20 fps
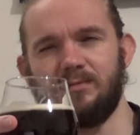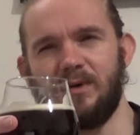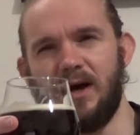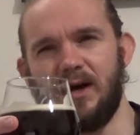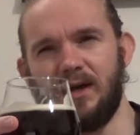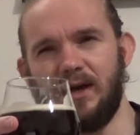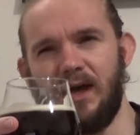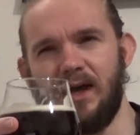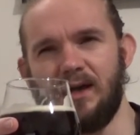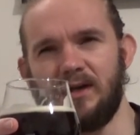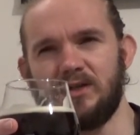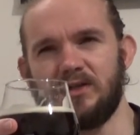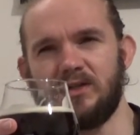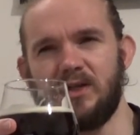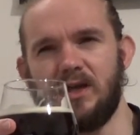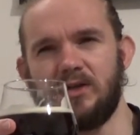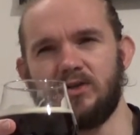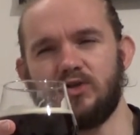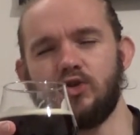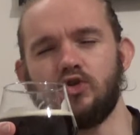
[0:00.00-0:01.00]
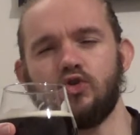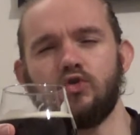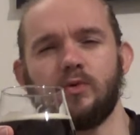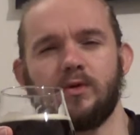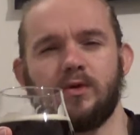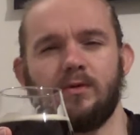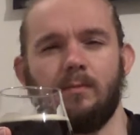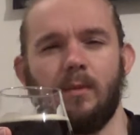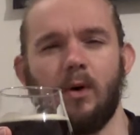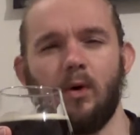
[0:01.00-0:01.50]
But again, it's it's to do
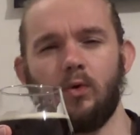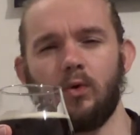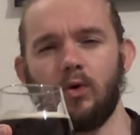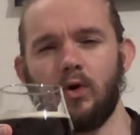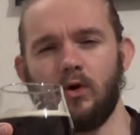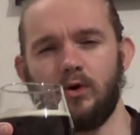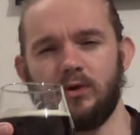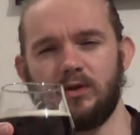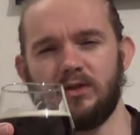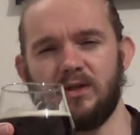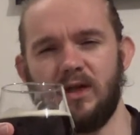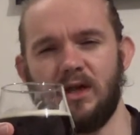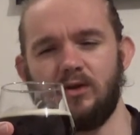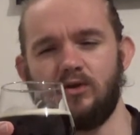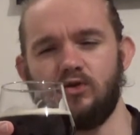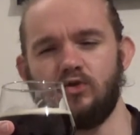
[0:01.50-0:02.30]
with the malt content.